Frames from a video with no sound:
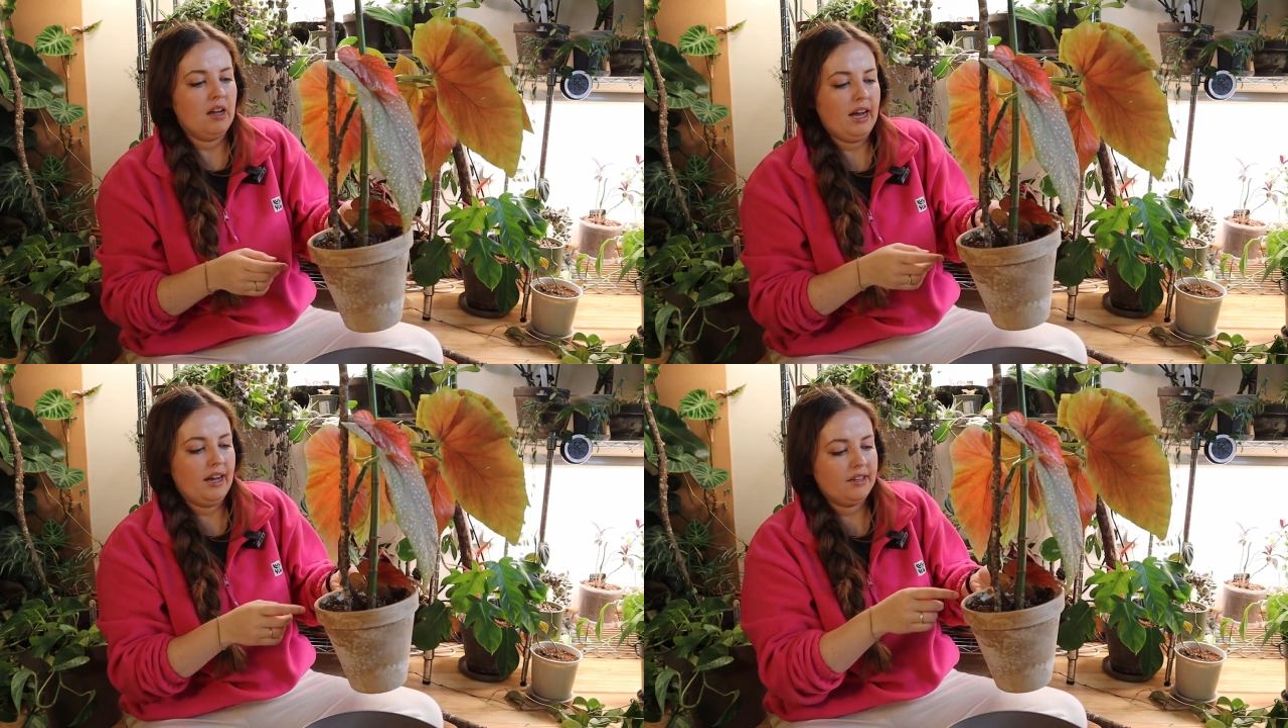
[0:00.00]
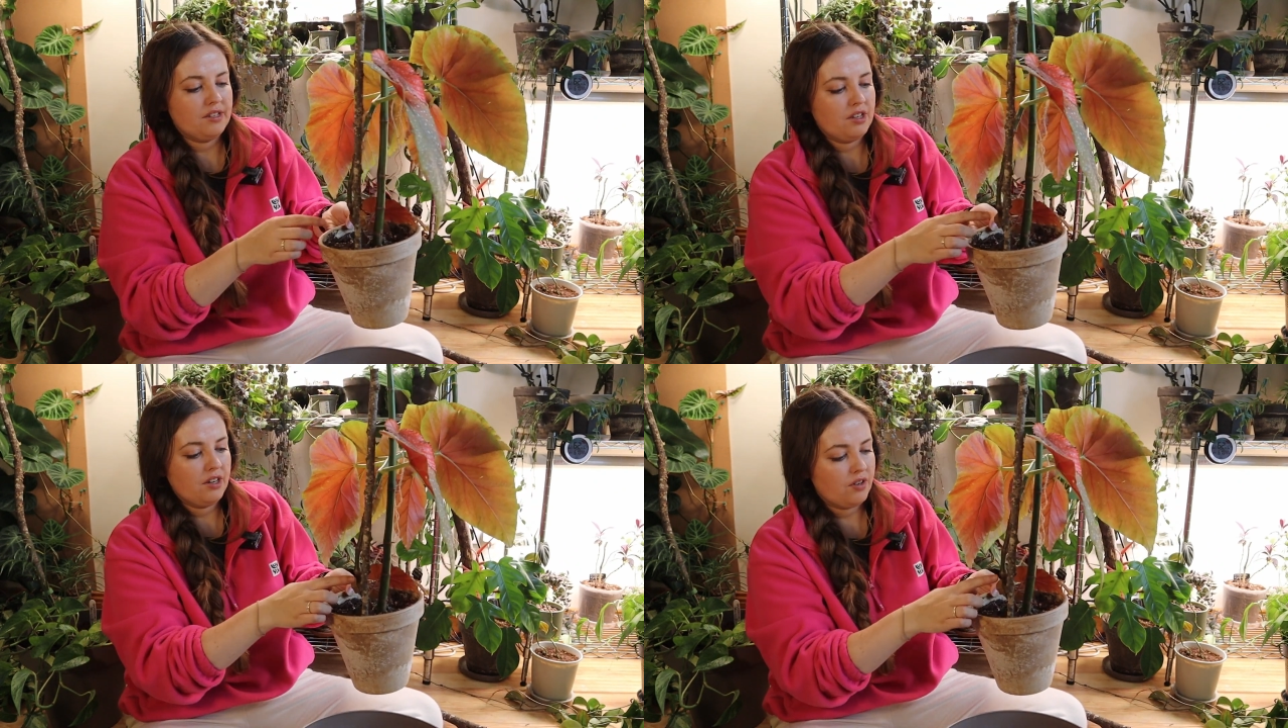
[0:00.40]
And
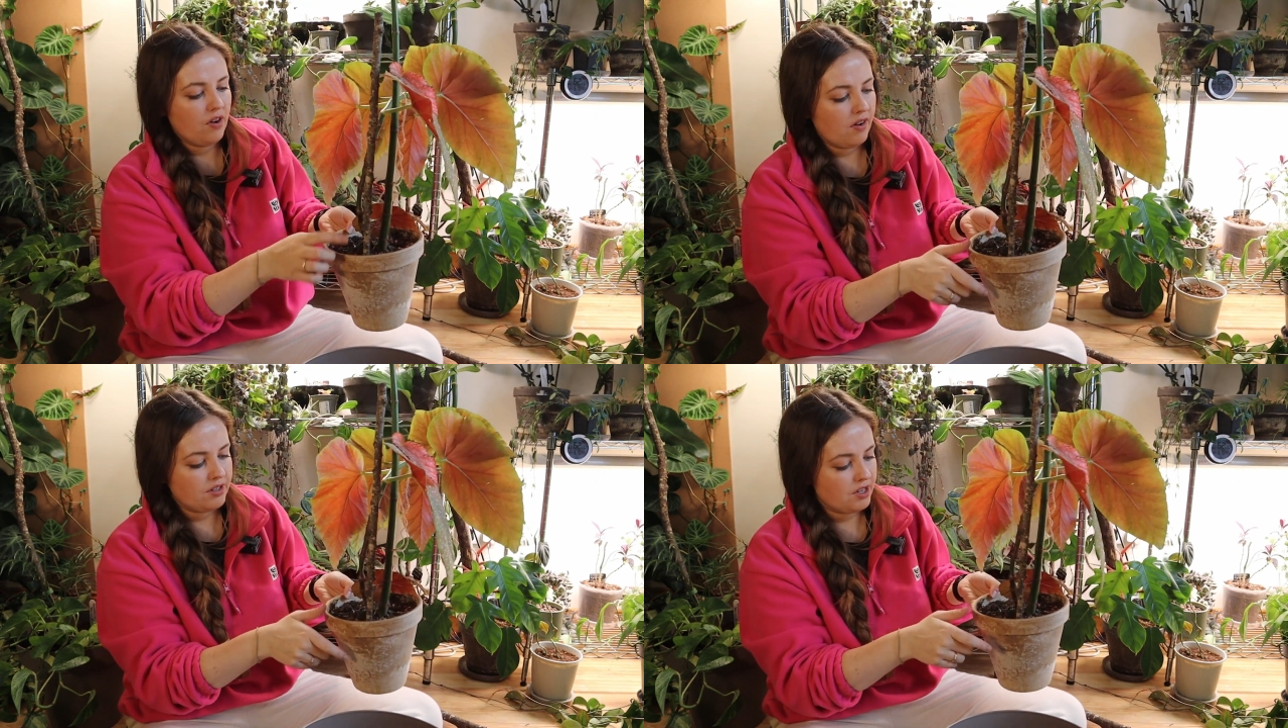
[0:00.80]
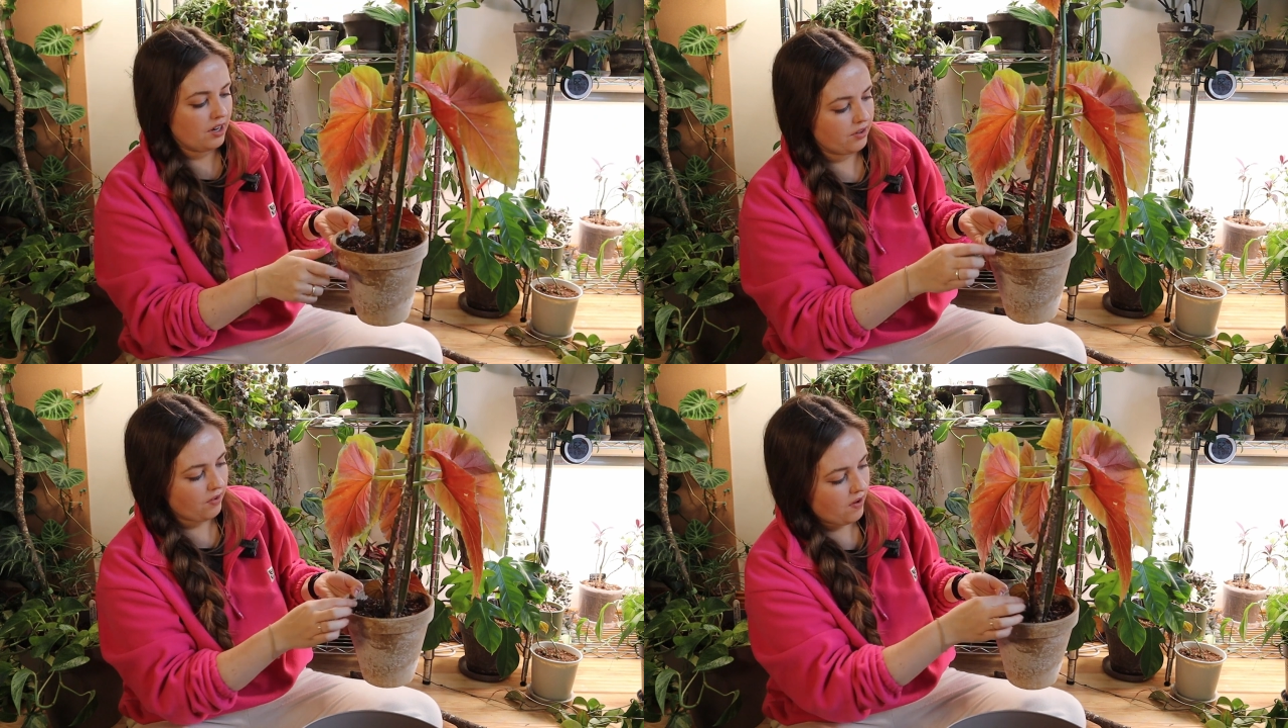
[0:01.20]
started
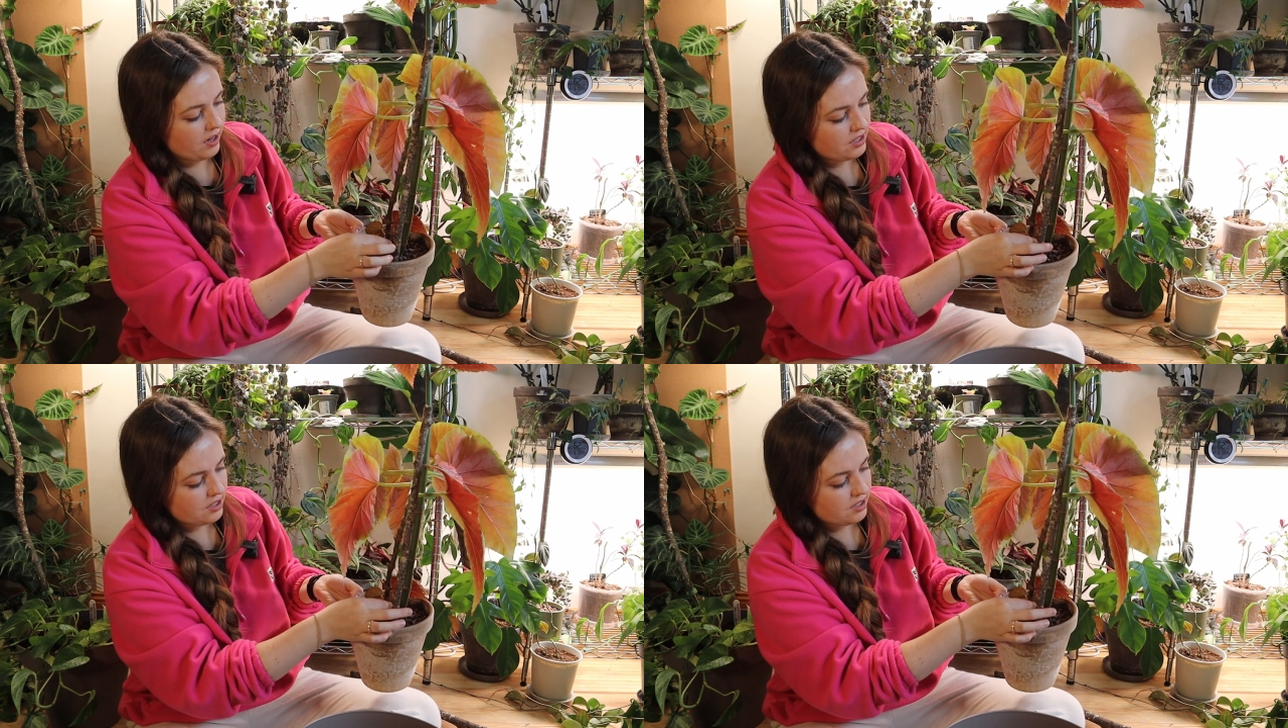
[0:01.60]
growing.